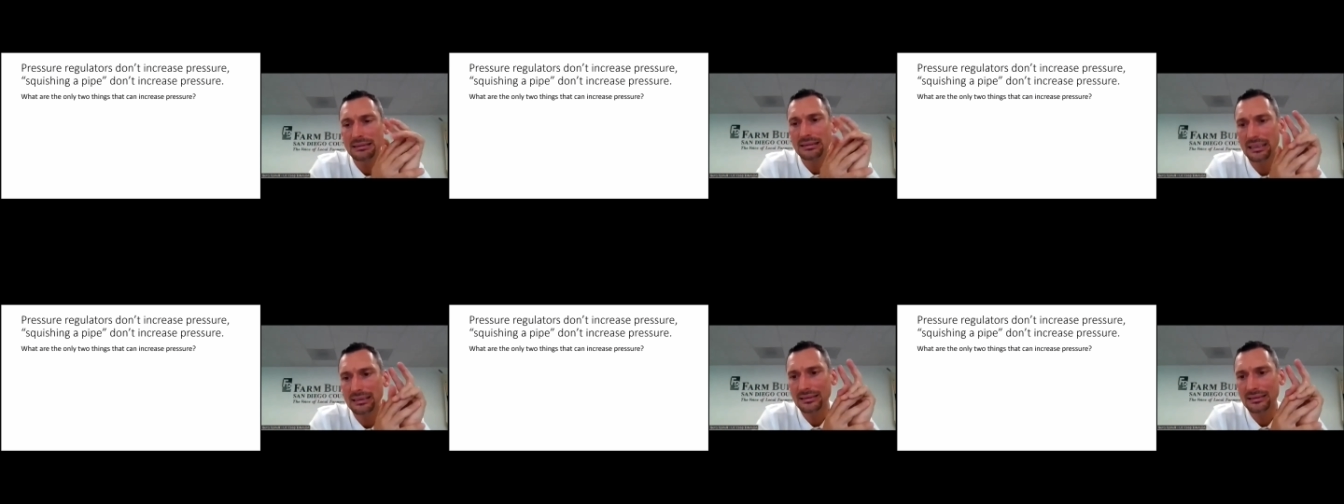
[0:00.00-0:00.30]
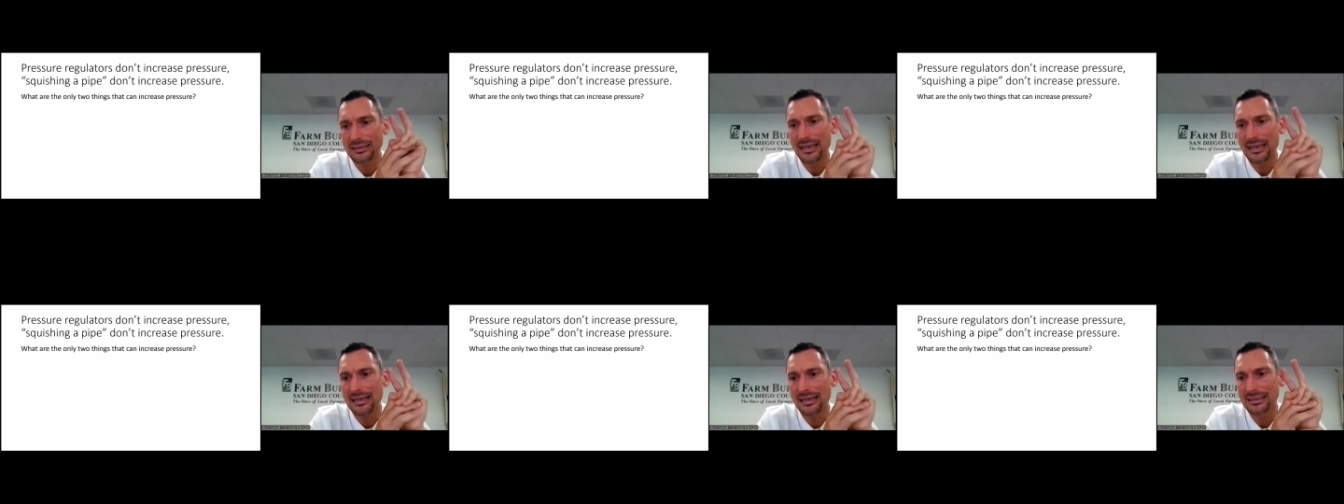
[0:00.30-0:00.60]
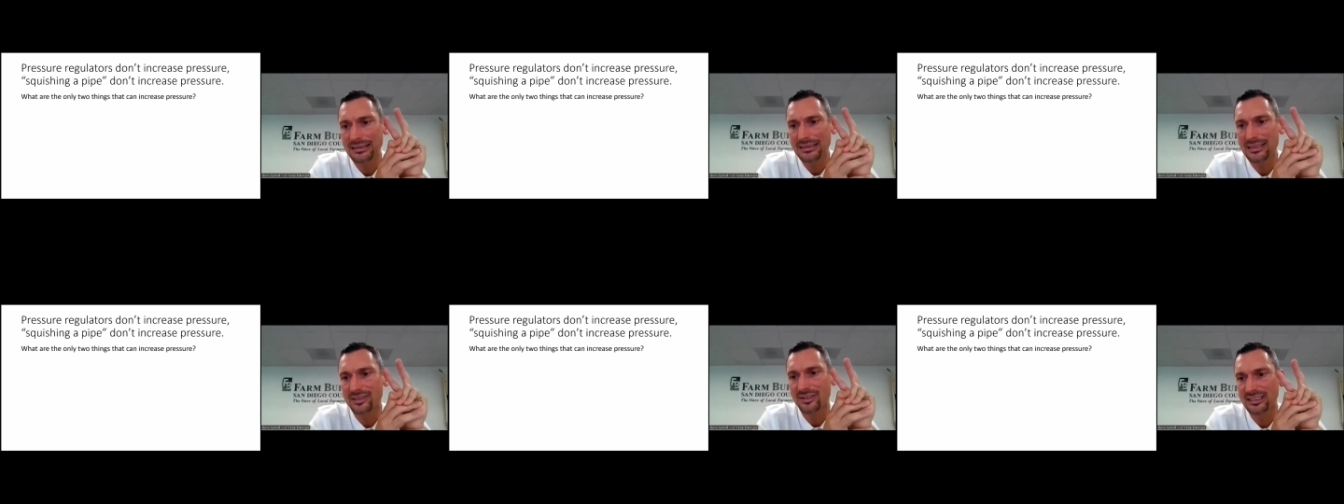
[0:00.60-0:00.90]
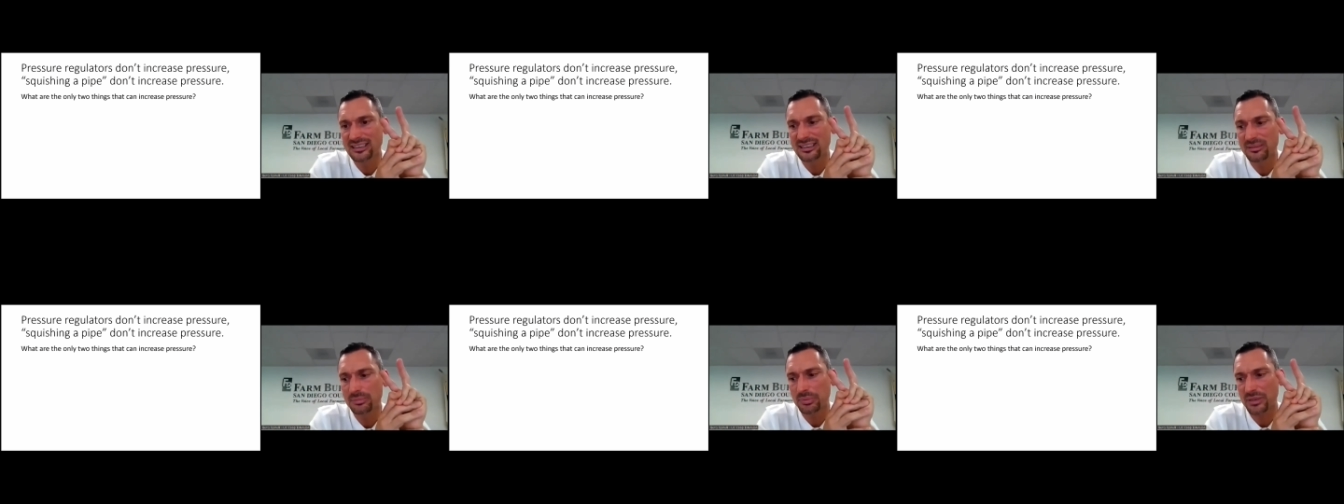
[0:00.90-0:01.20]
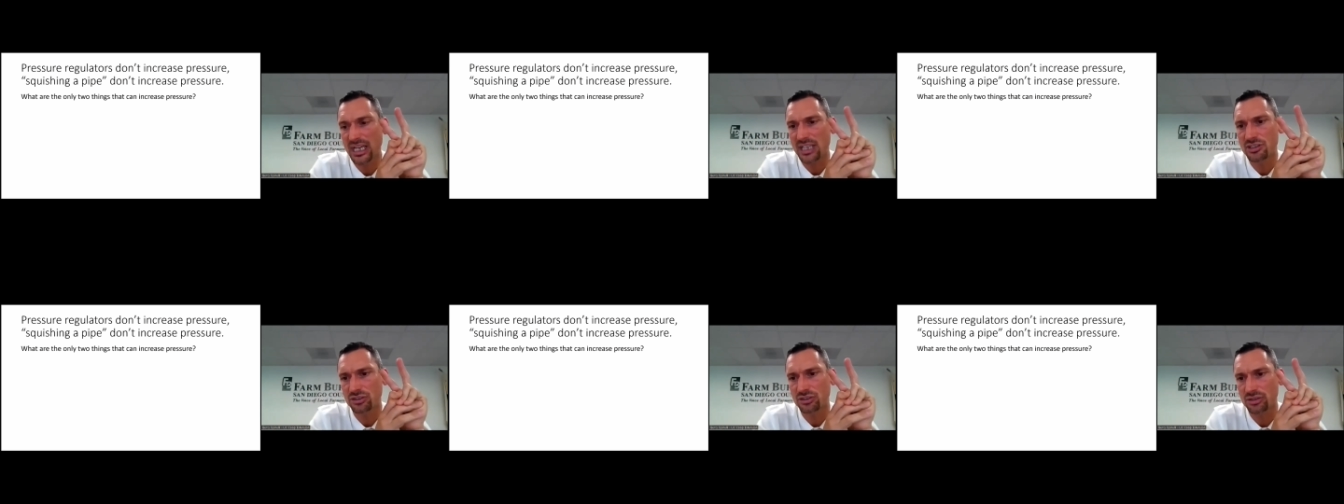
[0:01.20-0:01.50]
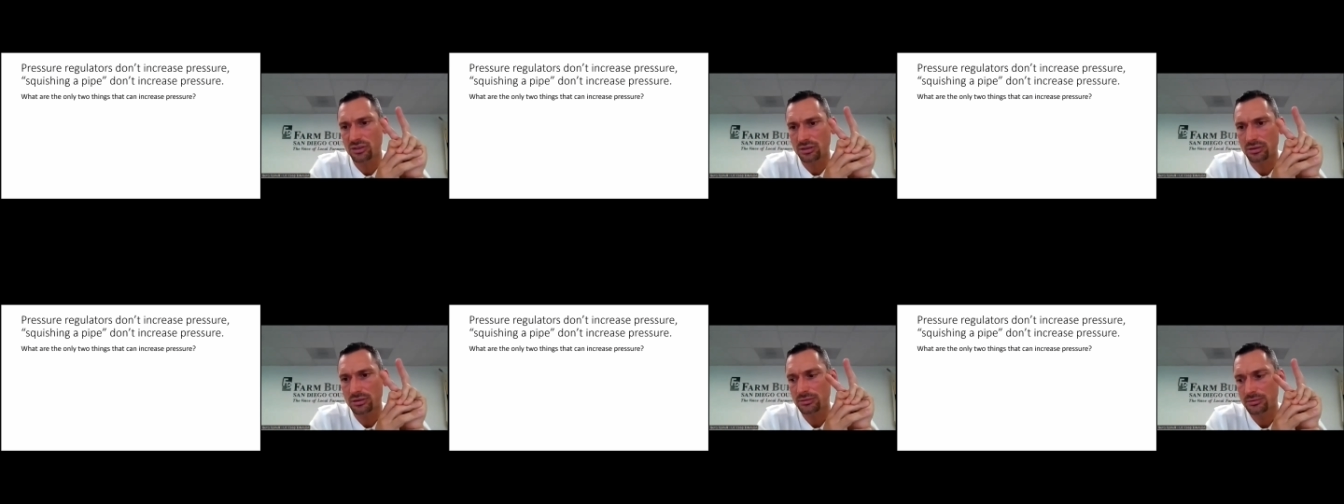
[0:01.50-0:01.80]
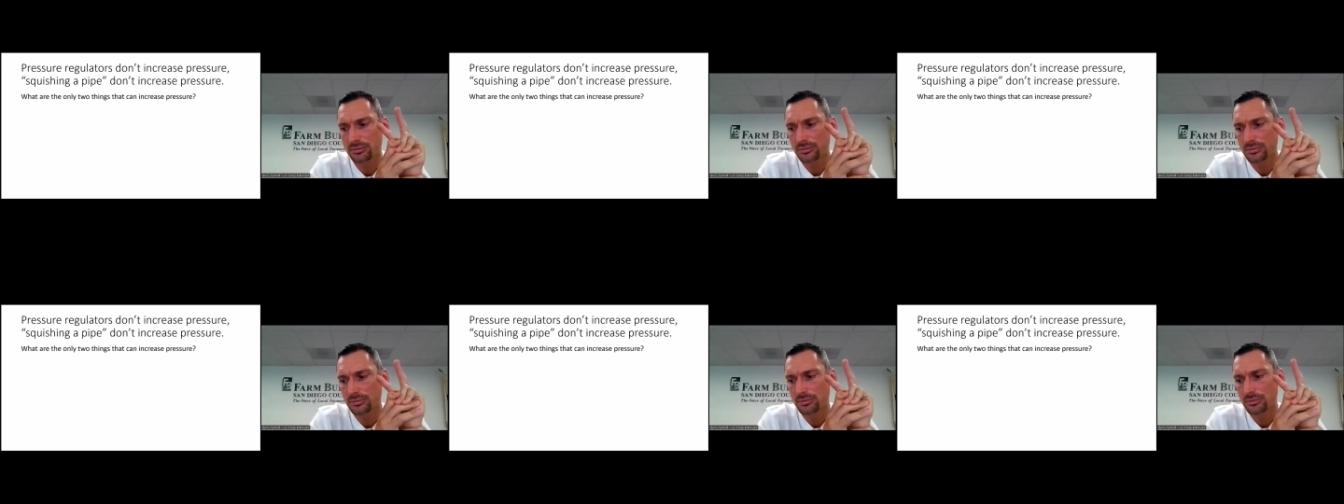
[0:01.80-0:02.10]
that can increase pressure
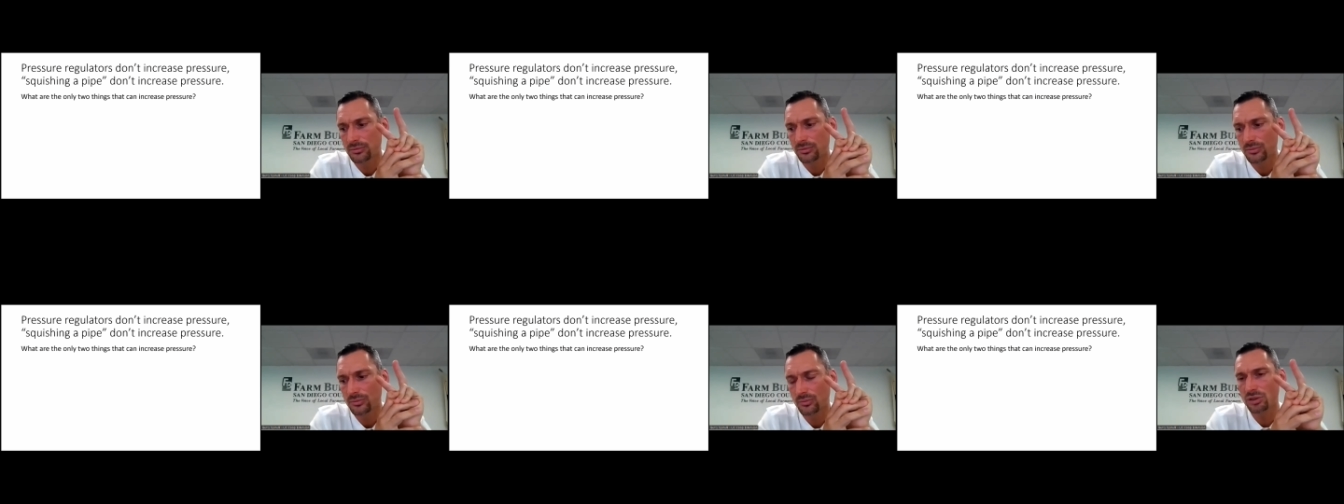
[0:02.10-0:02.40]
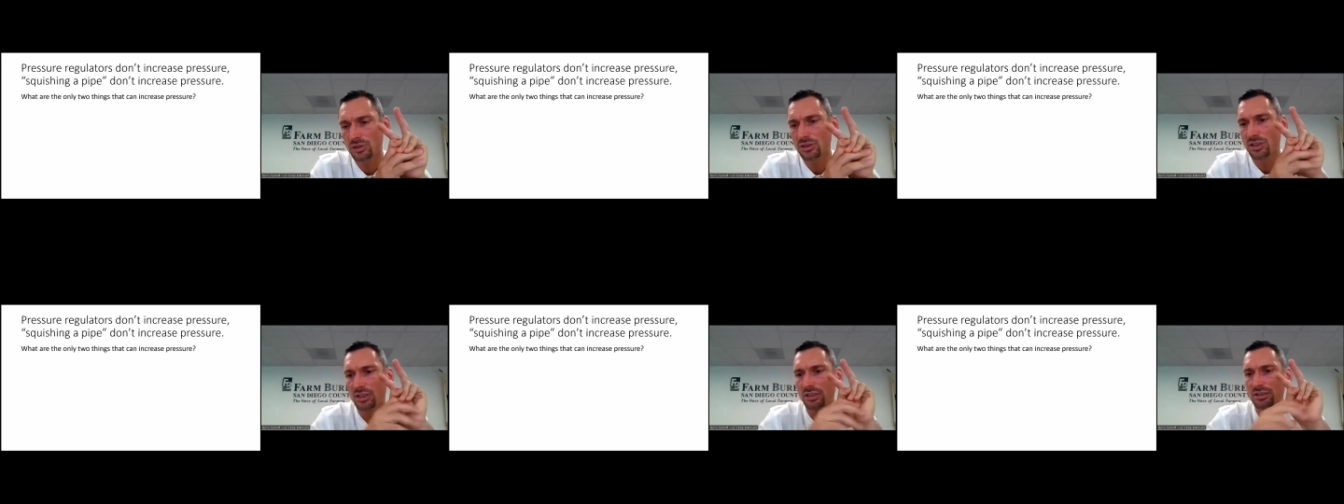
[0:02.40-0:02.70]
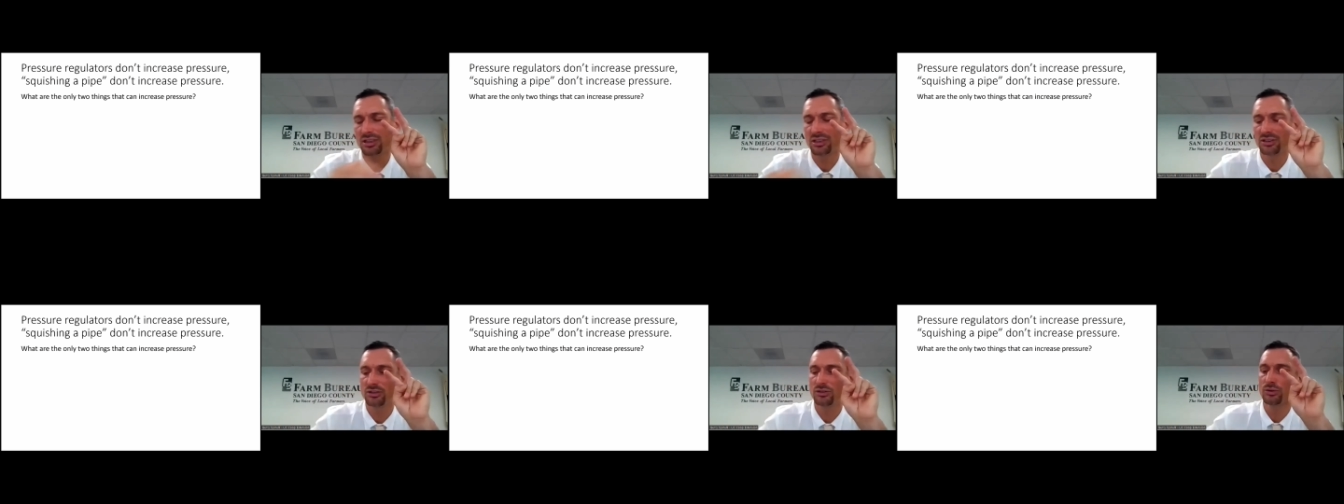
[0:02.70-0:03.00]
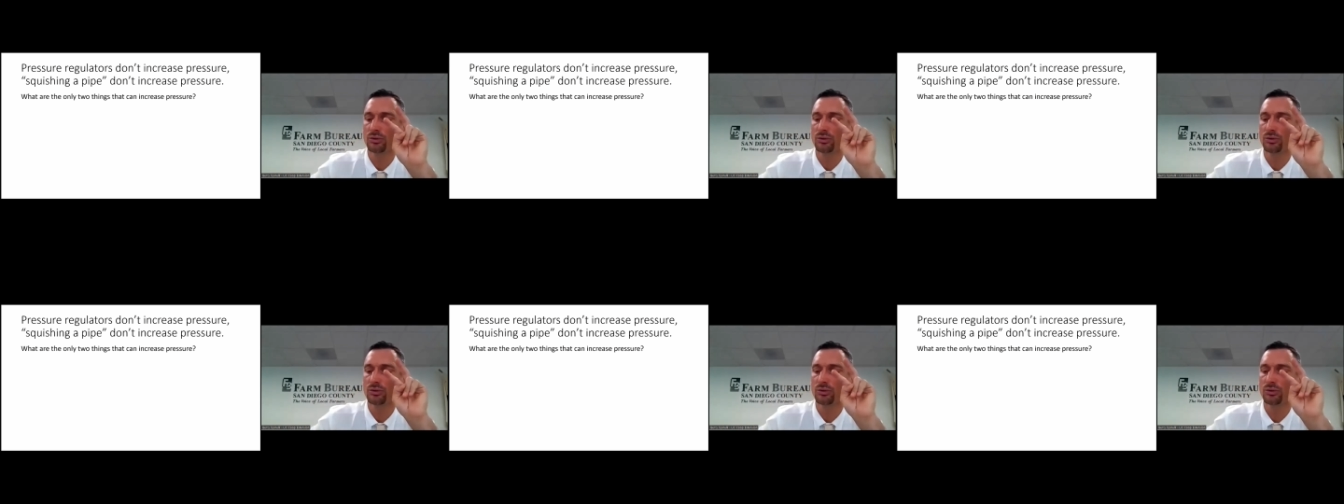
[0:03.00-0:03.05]
what are the